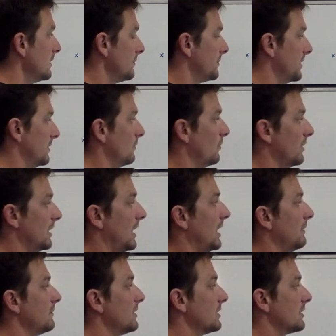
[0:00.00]
But what
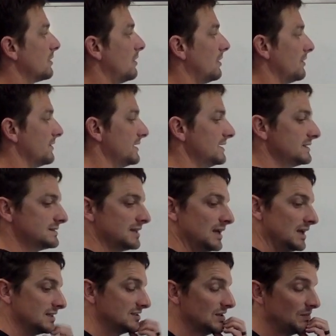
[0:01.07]
I'm going to call this,
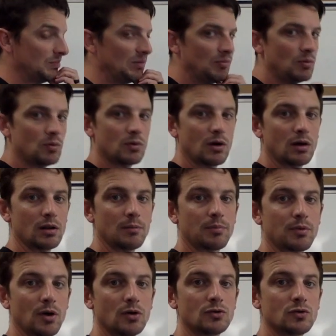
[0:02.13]
some people will call it
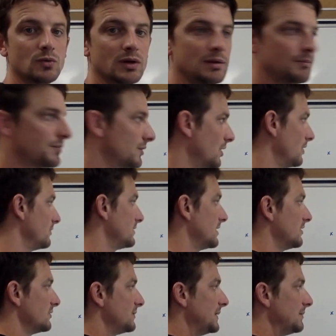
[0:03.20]
pro twin. Pro
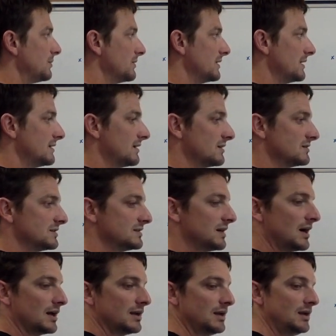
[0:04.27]
tells people that there's a
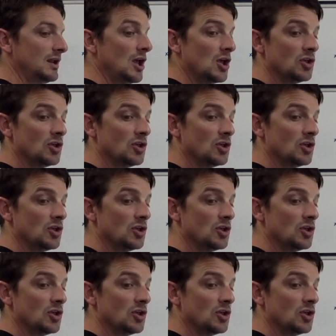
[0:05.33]
tight end.